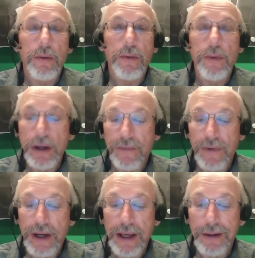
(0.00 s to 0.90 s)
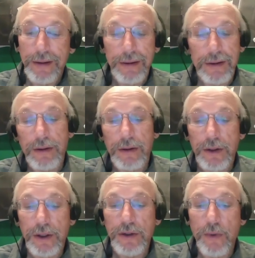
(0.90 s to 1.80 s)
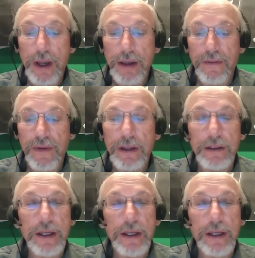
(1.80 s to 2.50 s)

redefining just what field